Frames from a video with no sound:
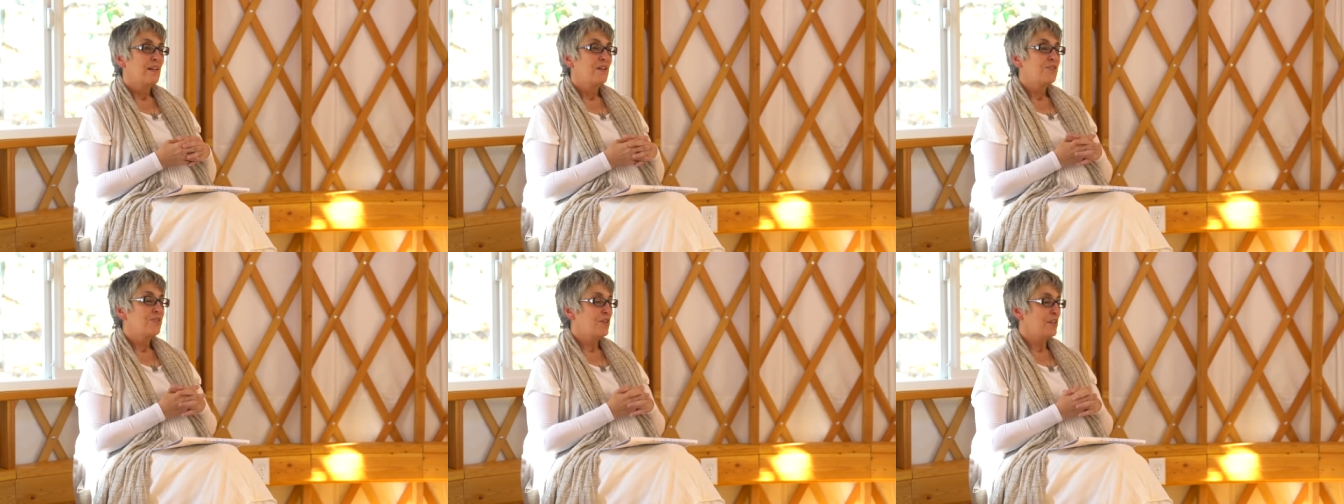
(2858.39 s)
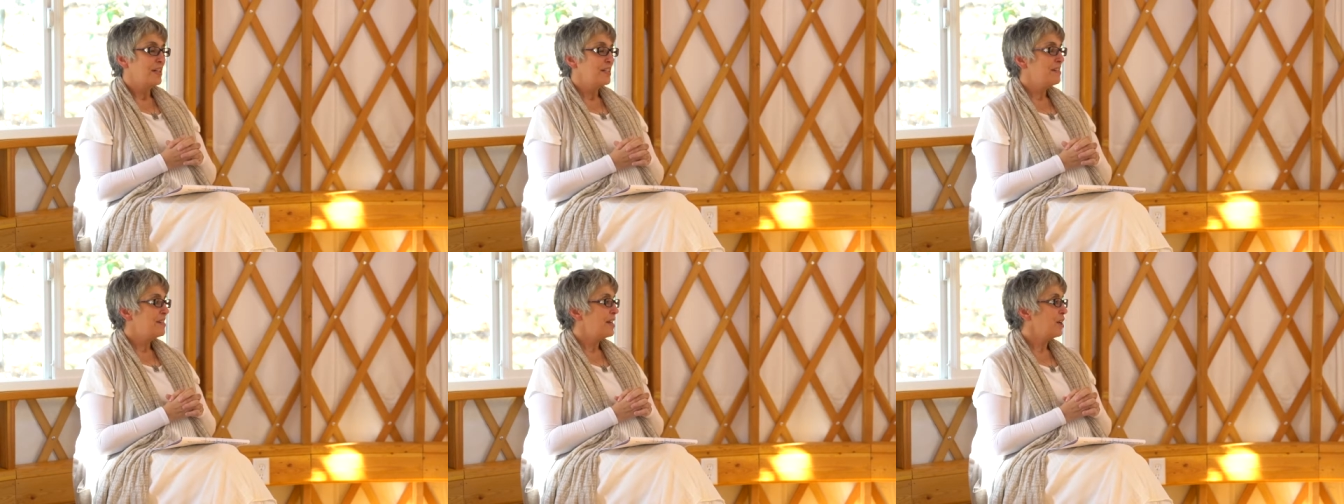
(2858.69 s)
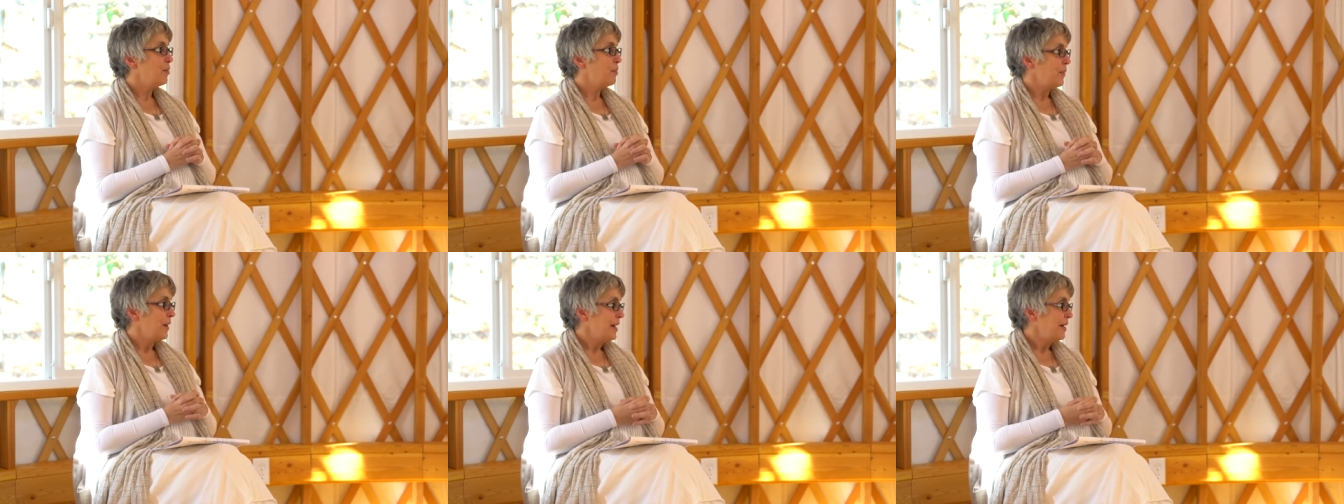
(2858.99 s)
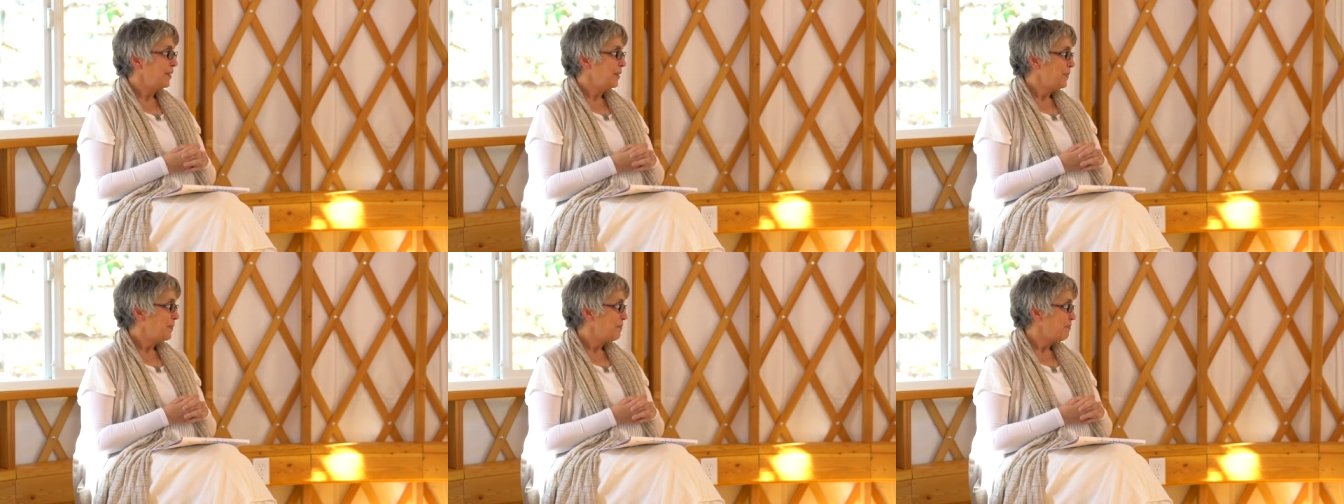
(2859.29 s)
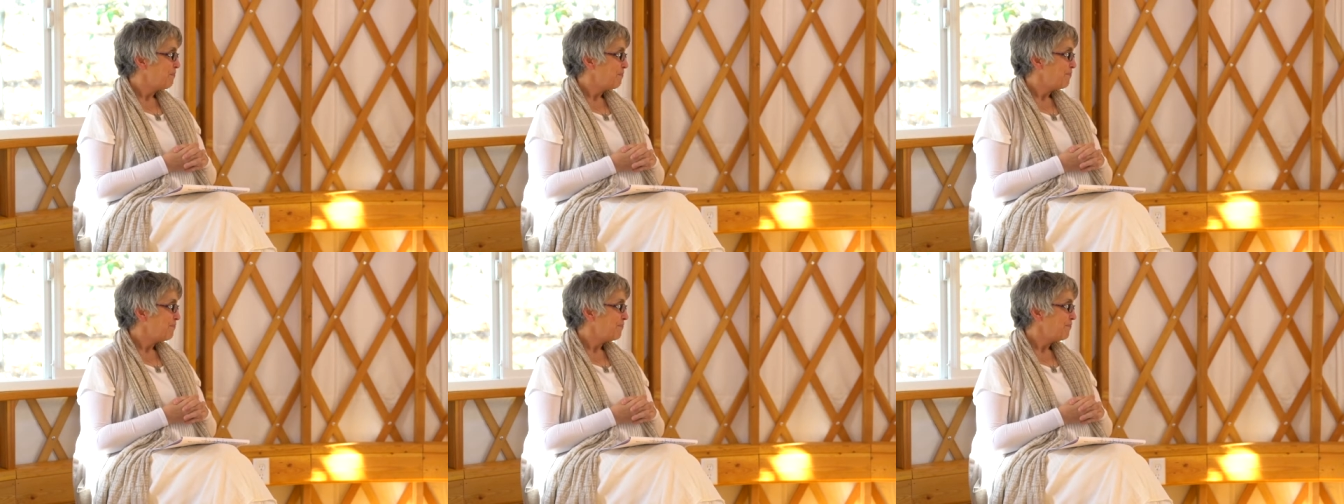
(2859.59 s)
So let's take a break,
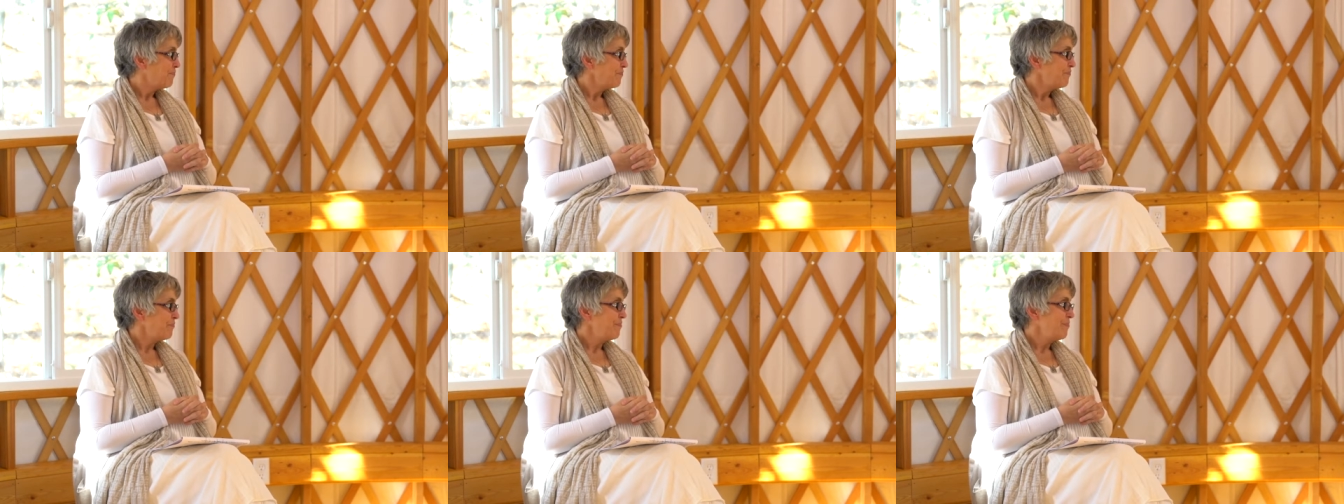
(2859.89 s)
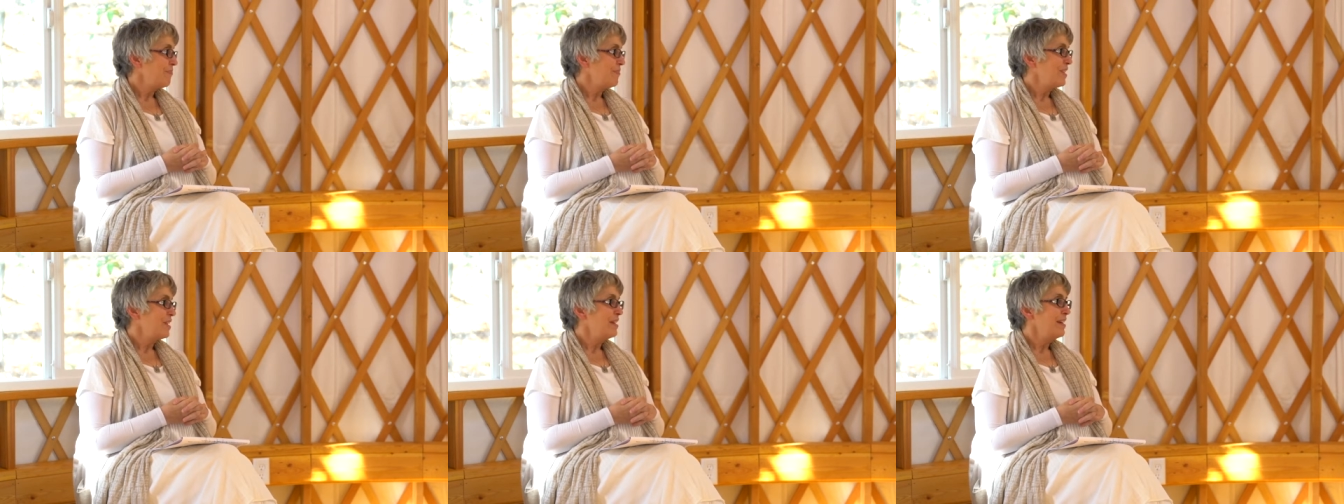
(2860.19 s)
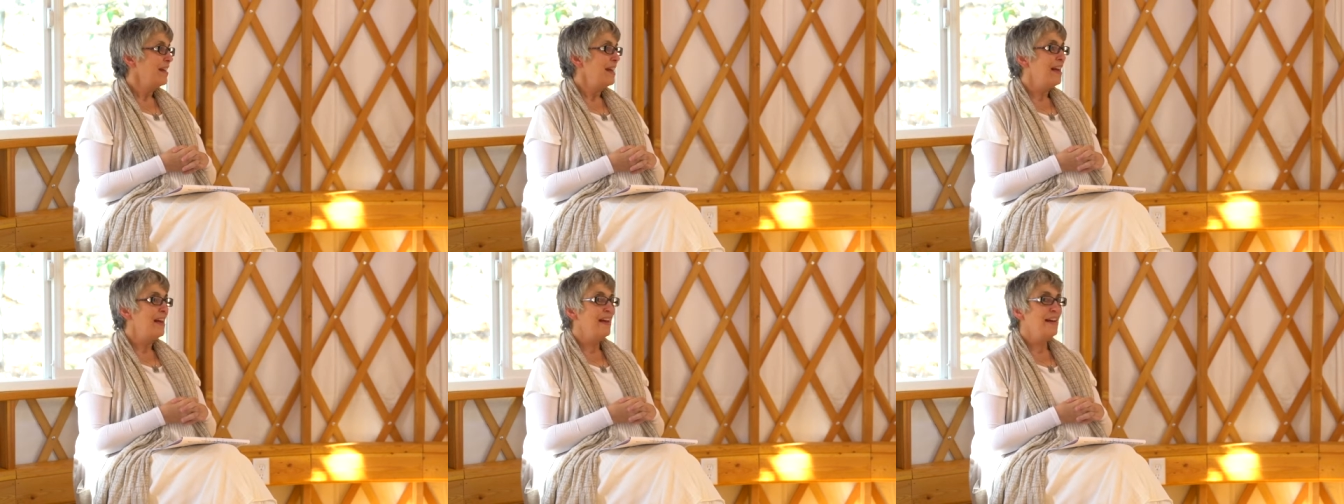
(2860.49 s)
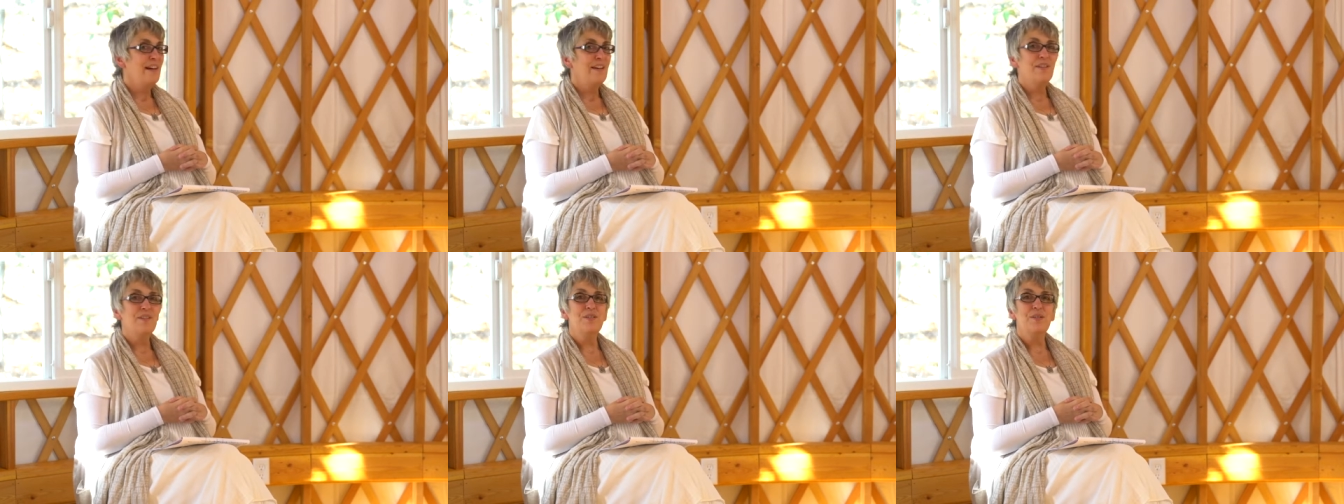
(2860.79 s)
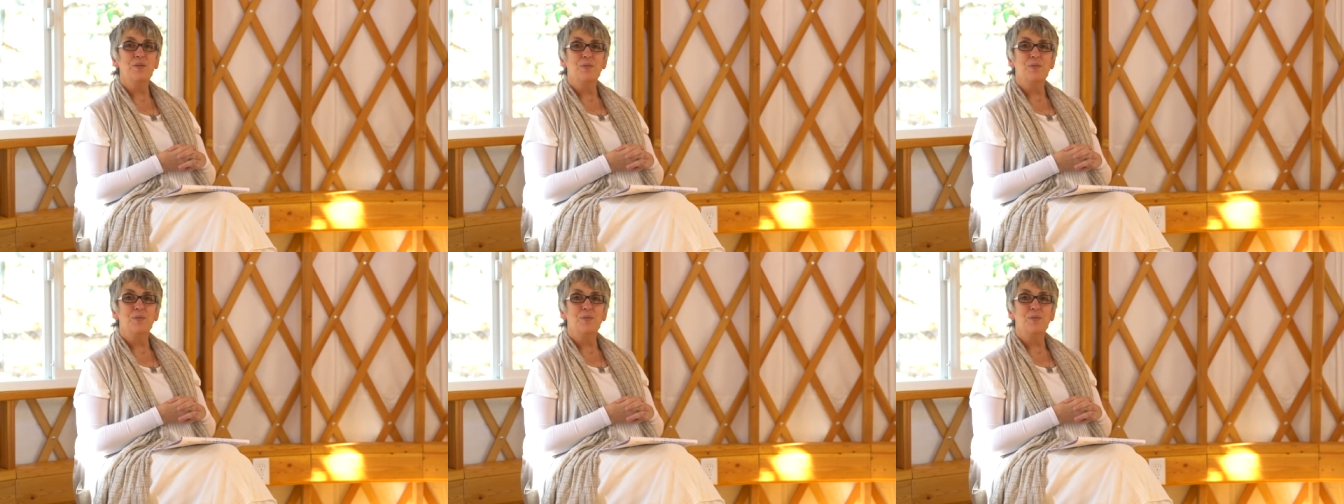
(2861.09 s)
and